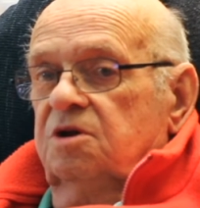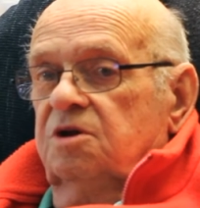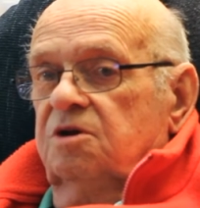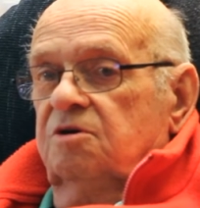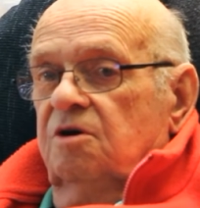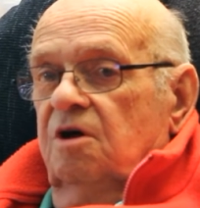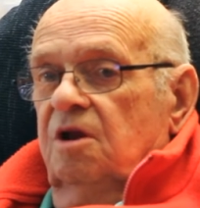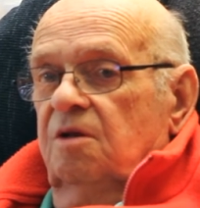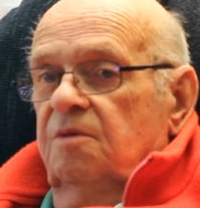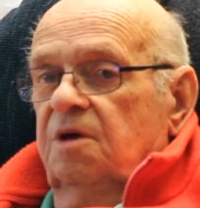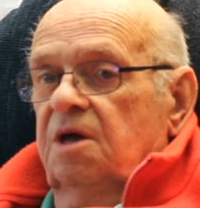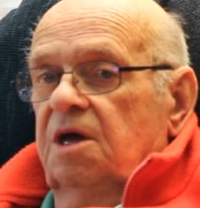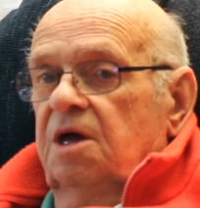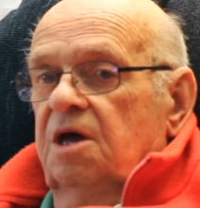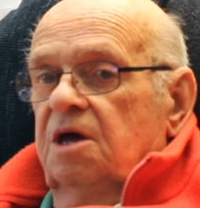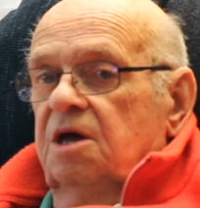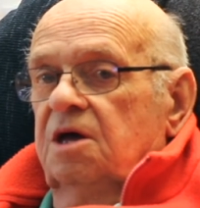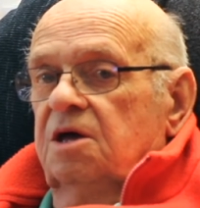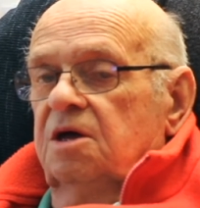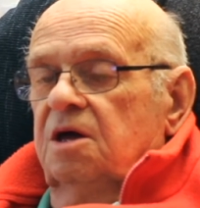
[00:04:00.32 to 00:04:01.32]
do you call them?
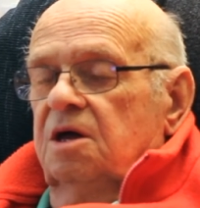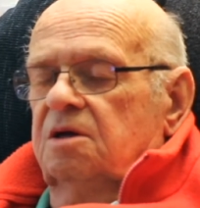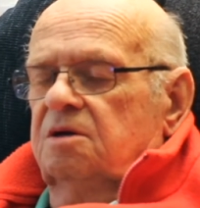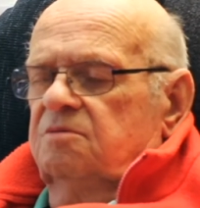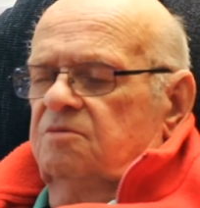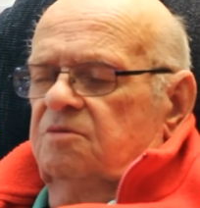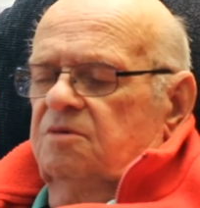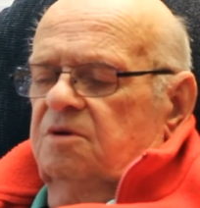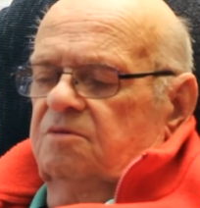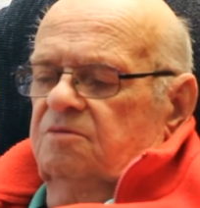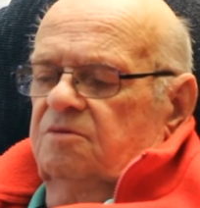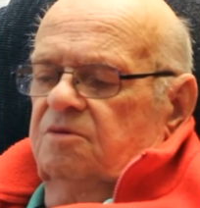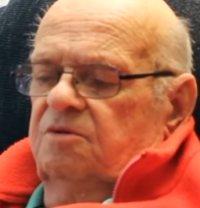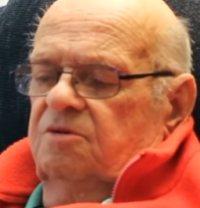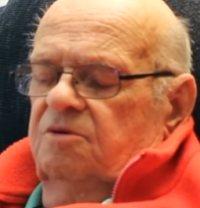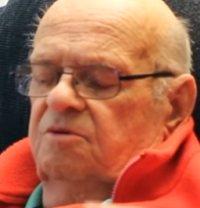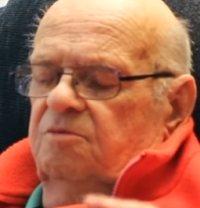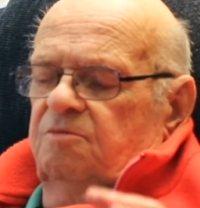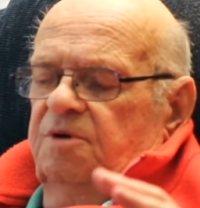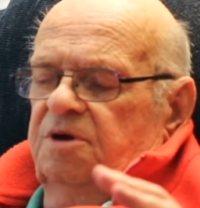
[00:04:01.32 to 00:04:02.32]

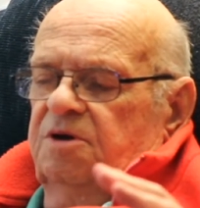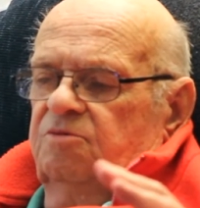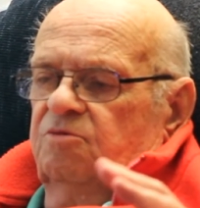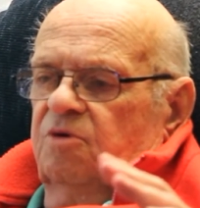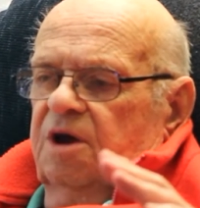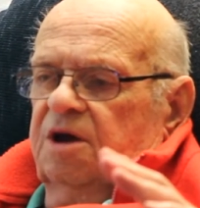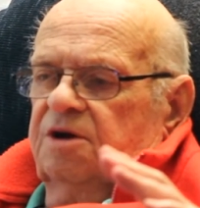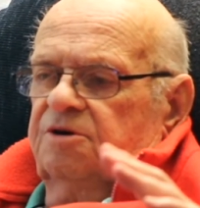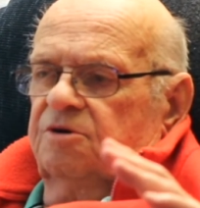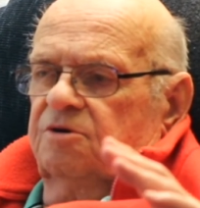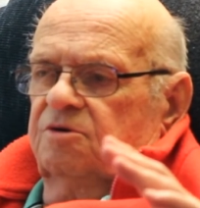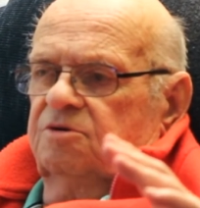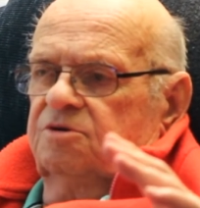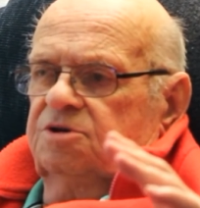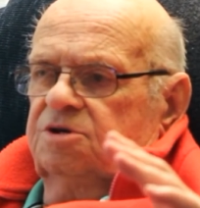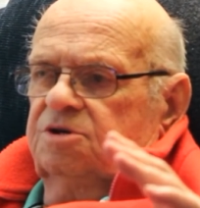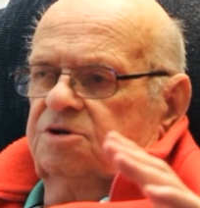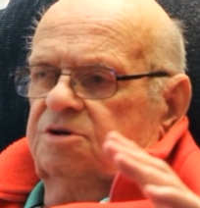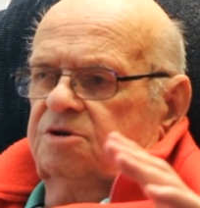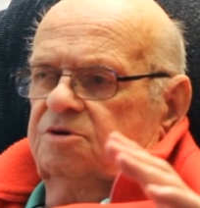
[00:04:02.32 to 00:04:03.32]
They're big
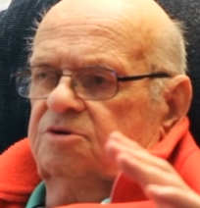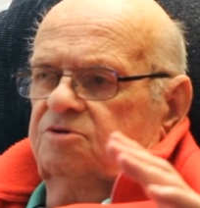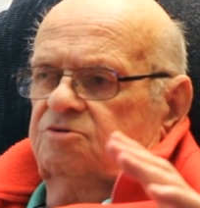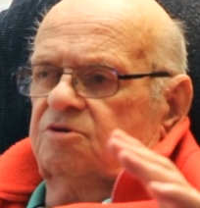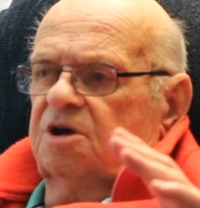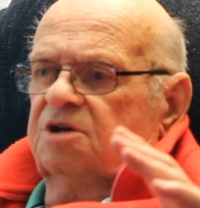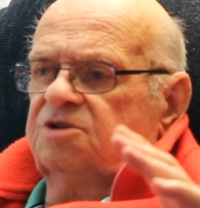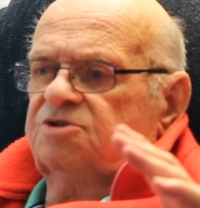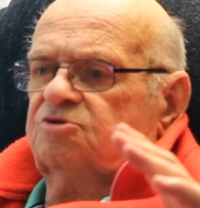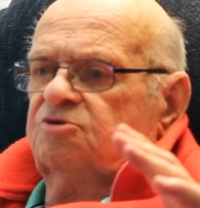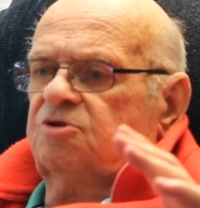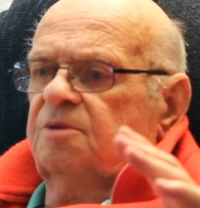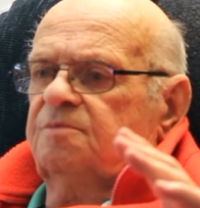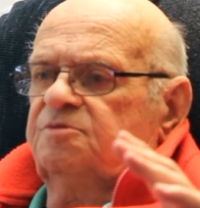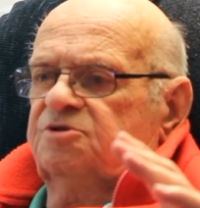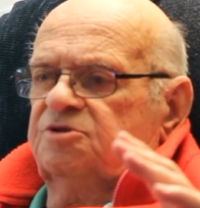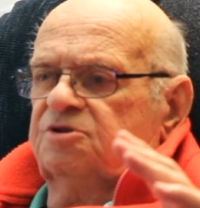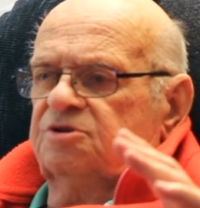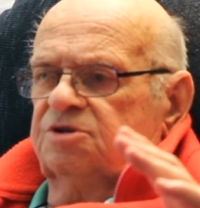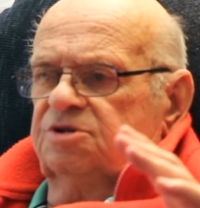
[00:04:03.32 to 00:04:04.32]
records,
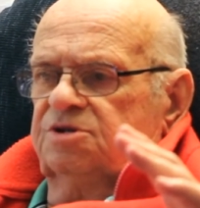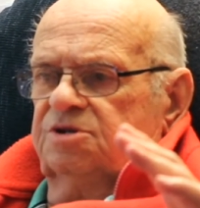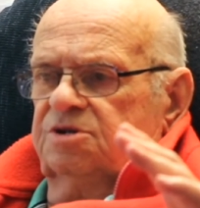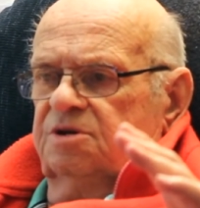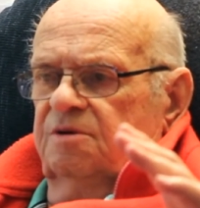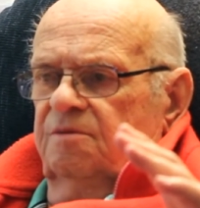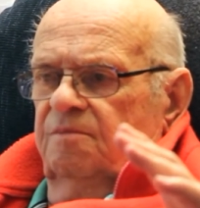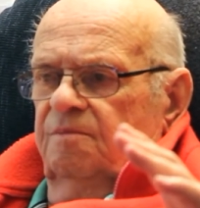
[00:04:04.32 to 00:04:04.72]
transcriptions.